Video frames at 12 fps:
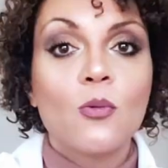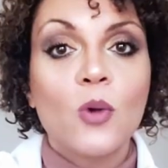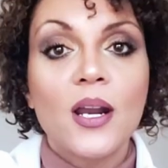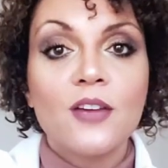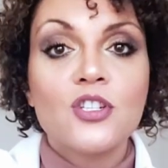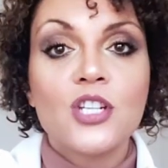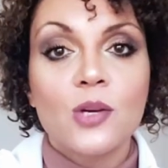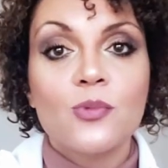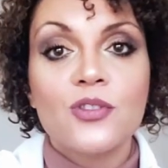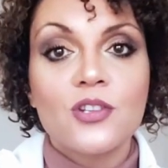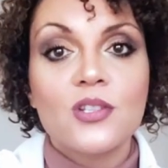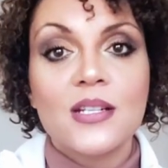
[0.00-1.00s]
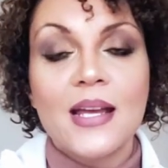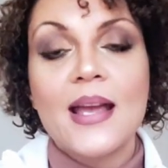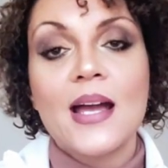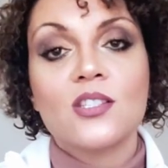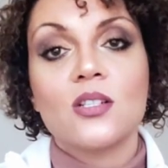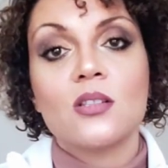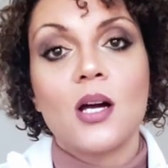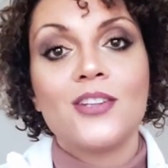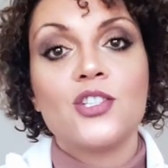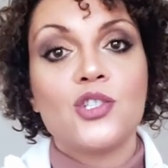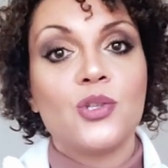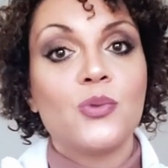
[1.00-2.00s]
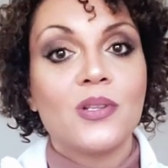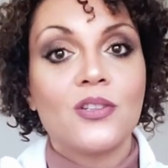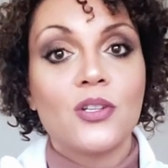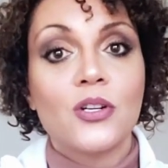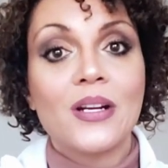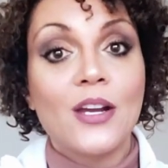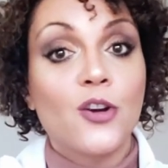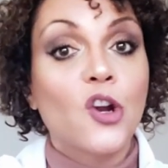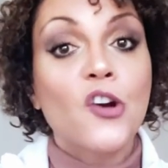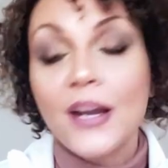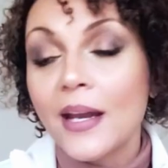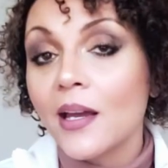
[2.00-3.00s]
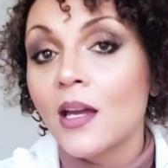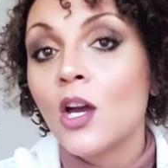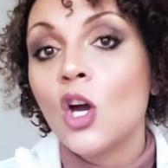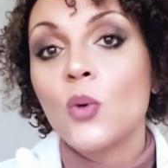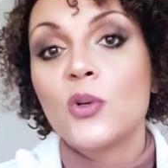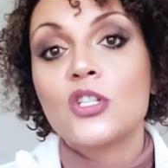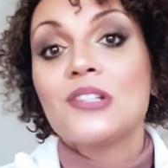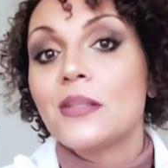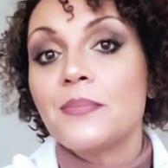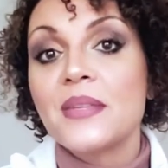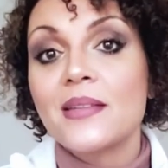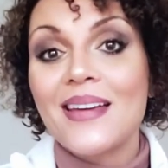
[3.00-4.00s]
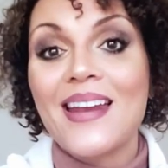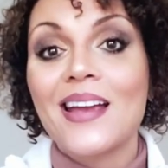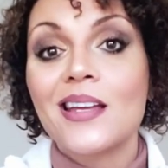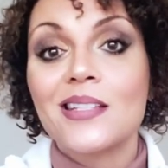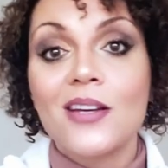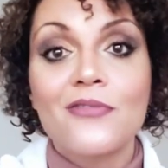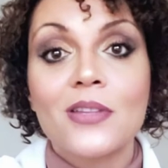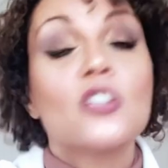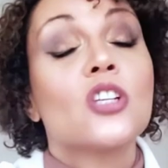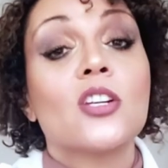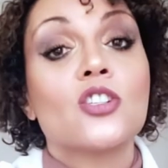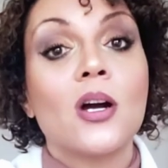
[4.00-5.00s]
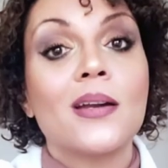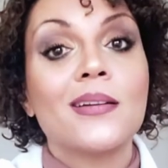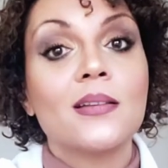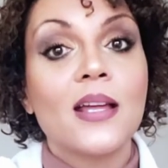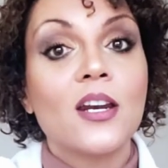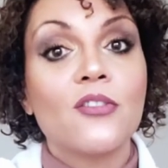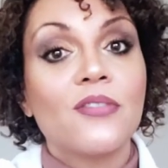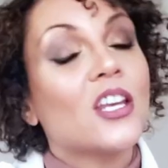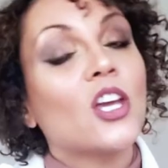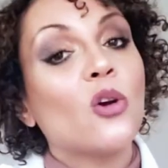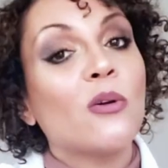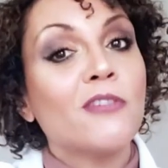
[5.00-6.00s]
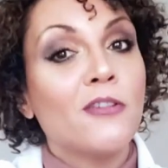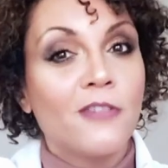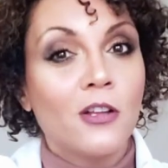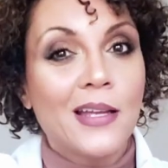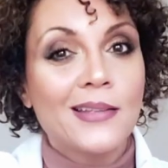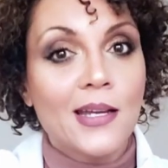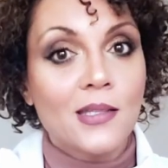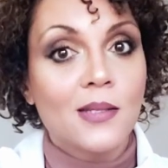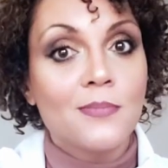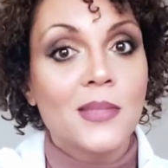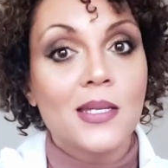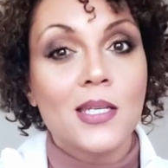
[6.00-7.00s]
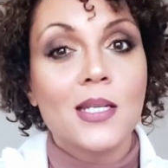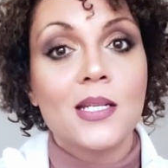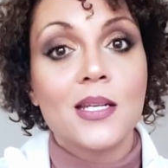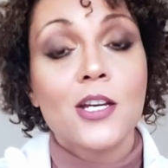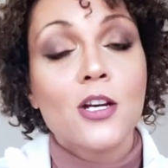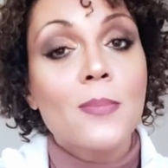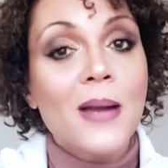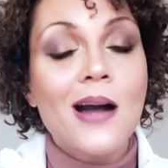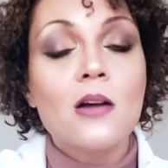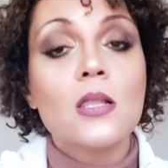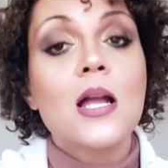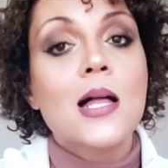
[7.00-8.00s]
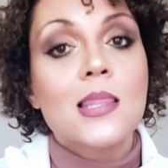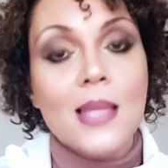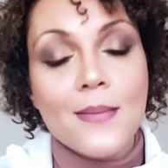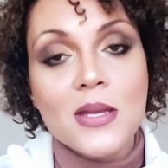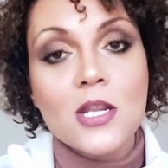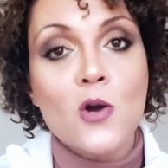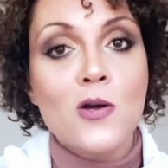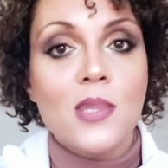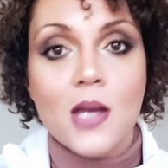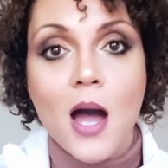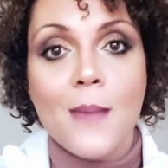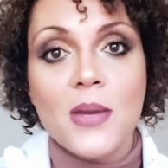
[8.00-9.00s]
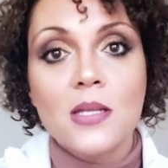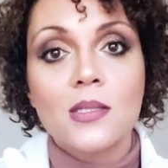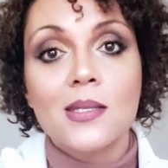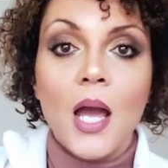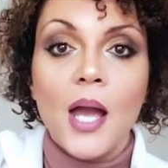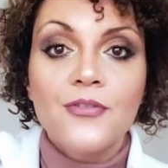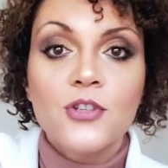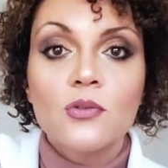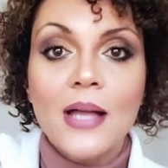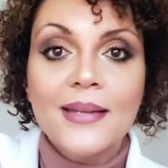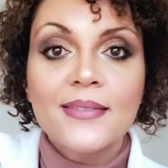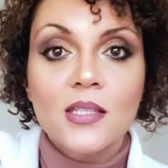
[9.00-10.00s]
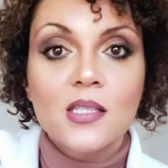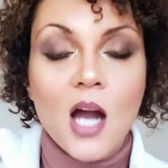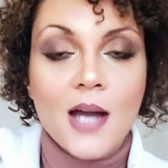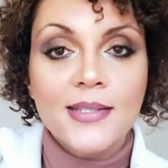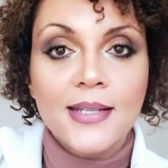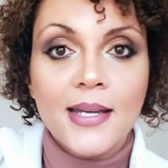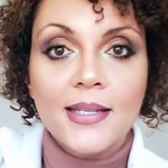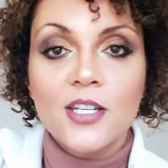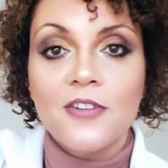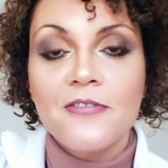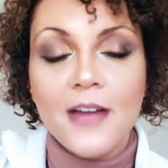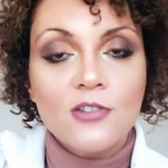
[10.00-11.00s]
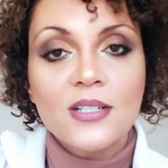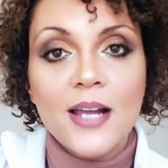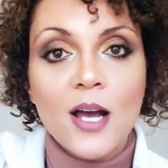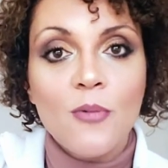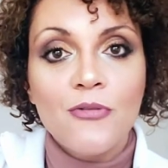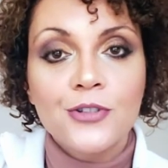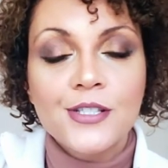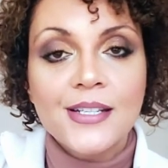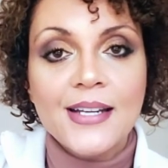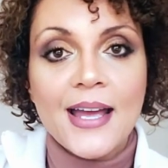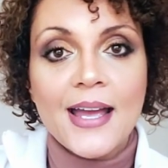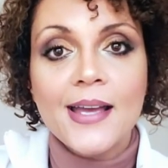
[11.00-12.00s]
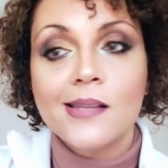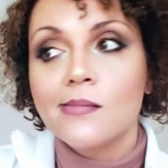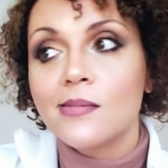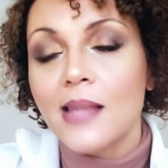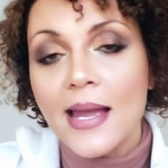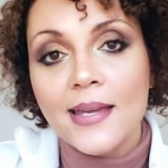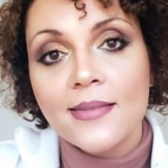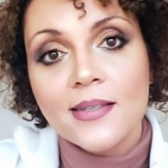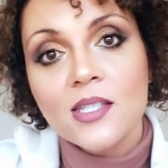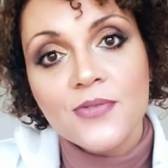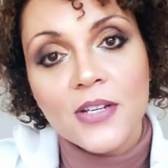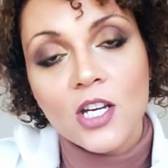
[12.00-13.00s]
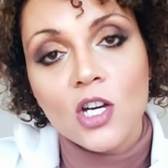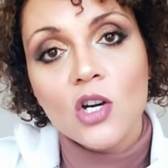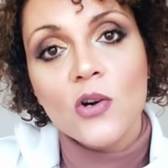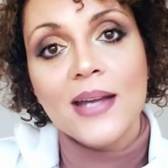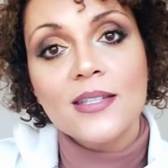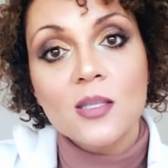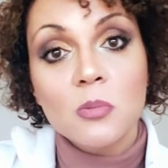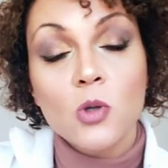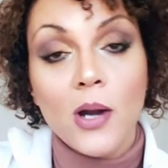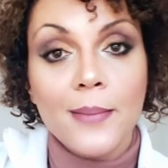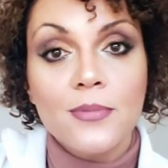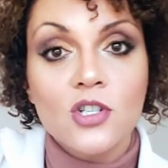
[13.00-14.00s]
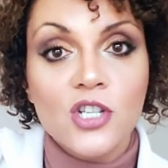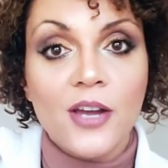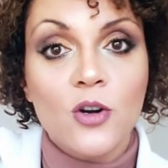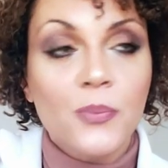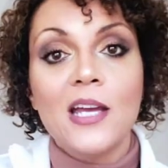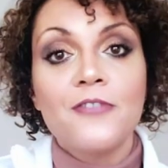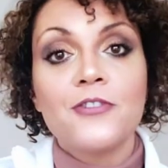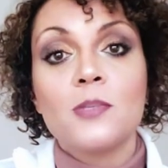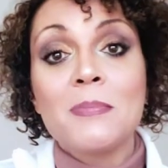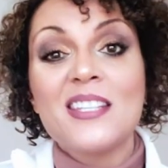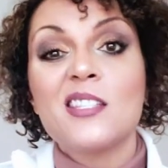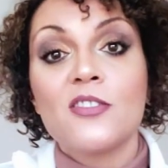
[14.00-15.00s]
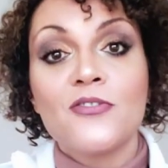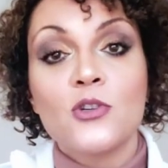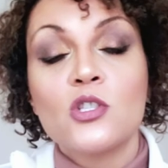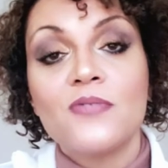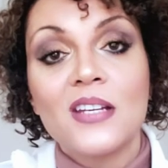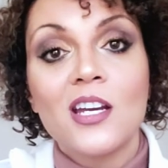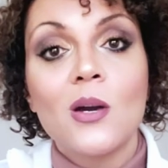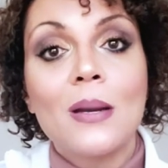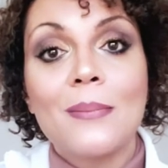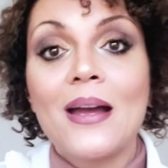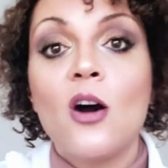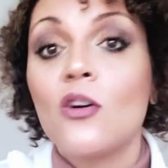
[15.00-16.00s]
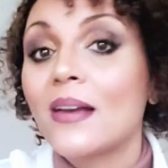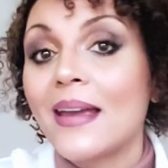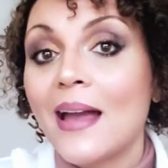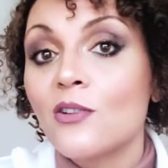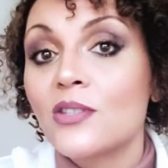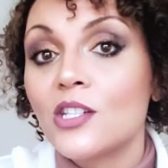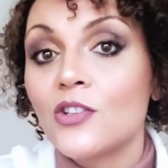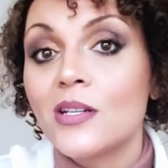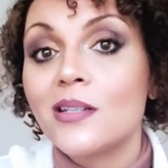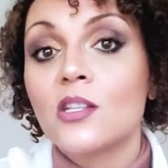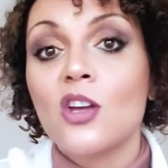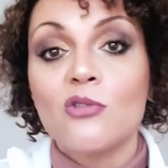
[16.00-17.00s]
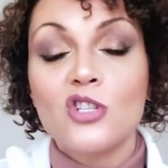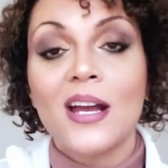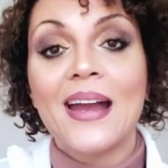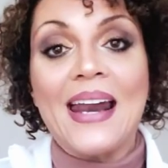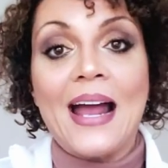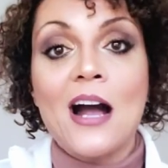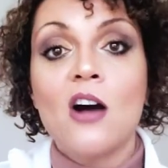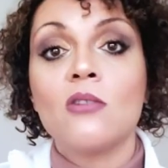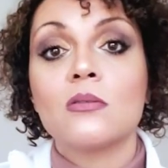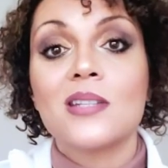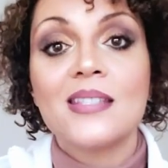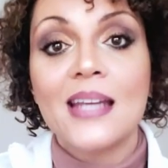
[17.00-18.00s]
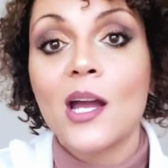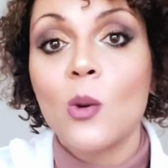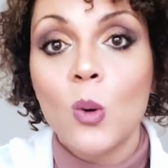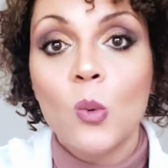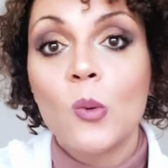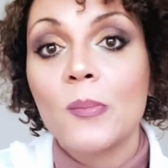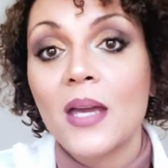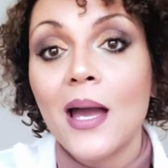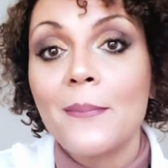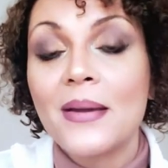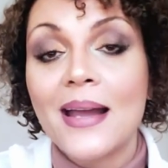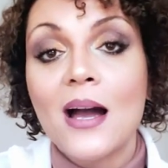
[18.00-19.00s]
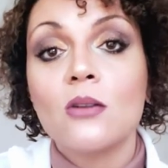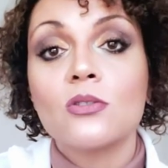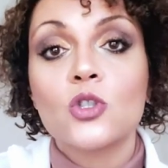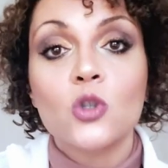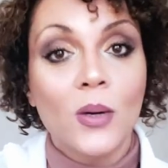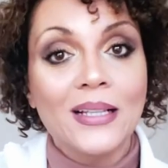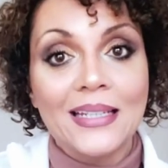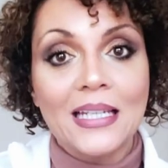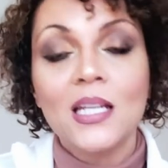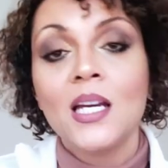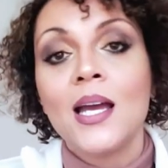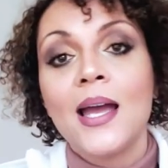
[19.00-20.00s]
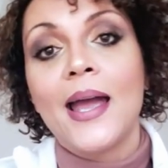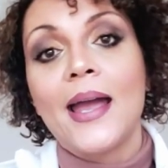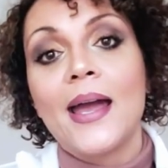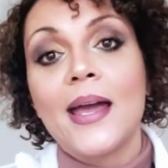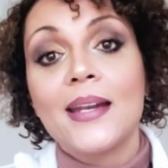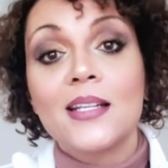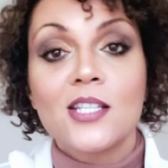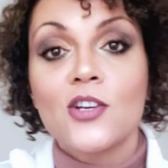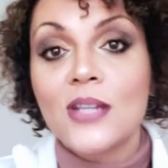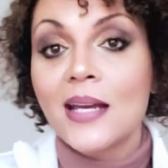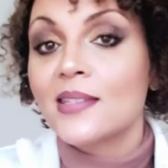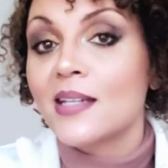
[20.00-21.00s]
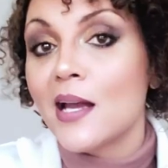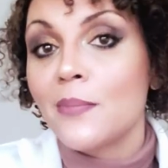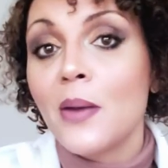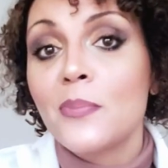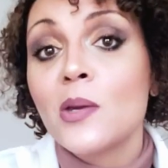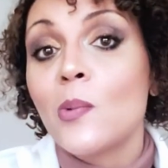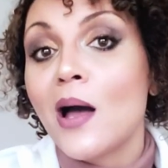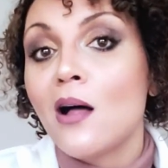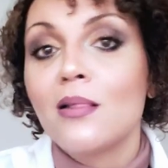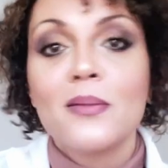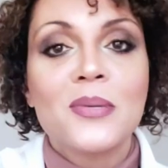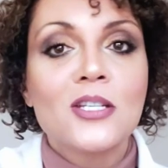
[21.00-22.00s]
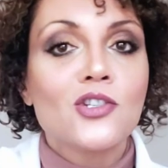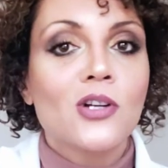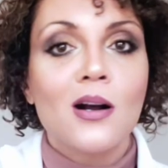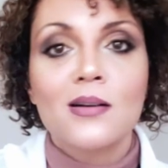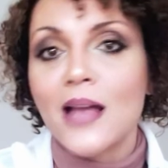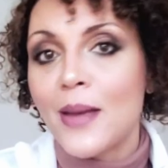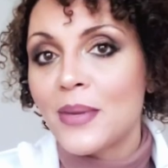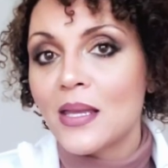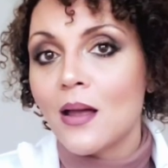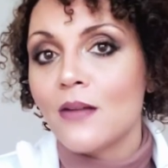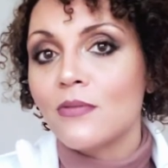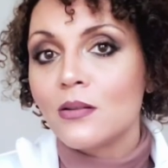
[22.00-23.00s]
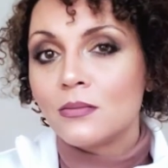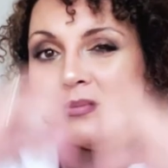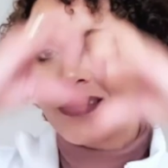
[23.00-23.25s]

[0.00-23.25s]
What I've shared with you today has a lot to do with your inner critic, which is something that I can definitely touch on in a later video. If you feel like that's something you need to hear about, let me know in the comments. If you like this content, you found it helpful today, like this video and subscribe to the channel. If you missed the first video in my hulking out series, go check it out. The second one will be coming out shortly. And until next time, be well, be strong, and be loved.